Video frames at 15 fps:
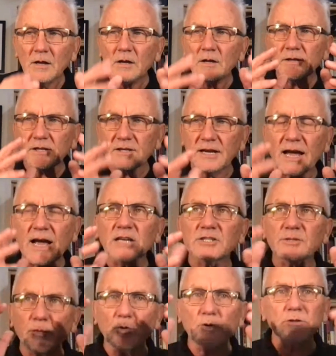The
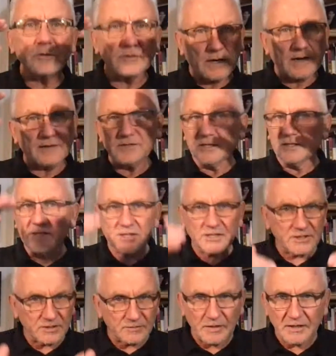dashboard drives the
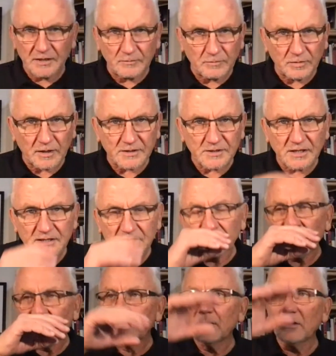decision-making process. If
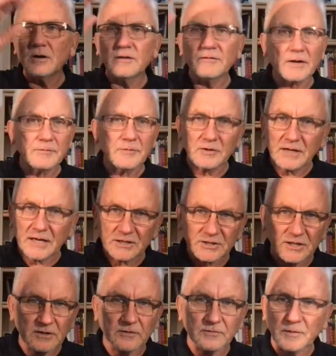I'm Yogesh, I
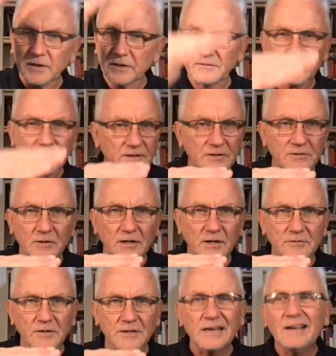go from 150 to
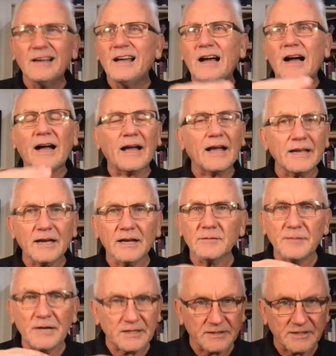100. I got to
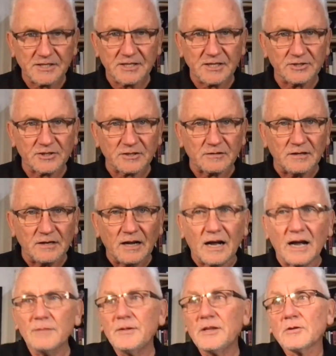make a decision.
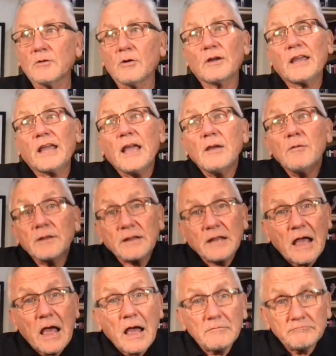I'm either okay with
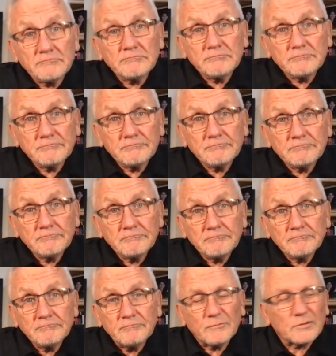that,
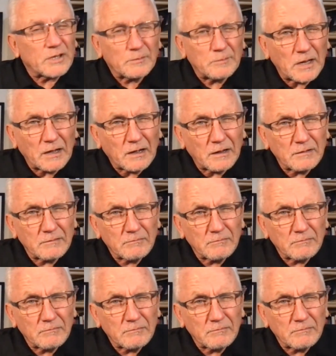which I'm not.